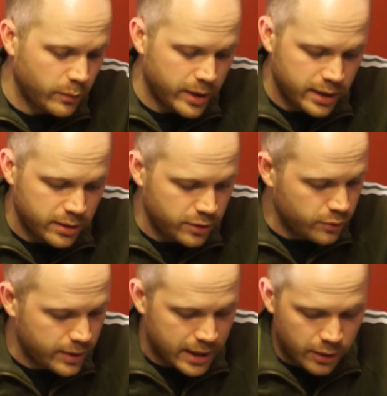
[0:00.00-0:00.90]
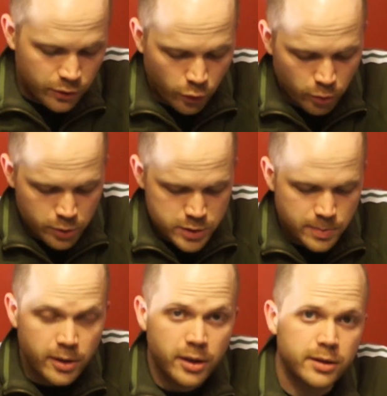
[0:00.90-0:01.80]
when you get a normal
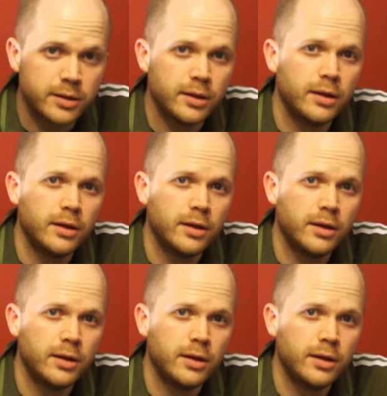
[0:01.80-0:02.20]
spawn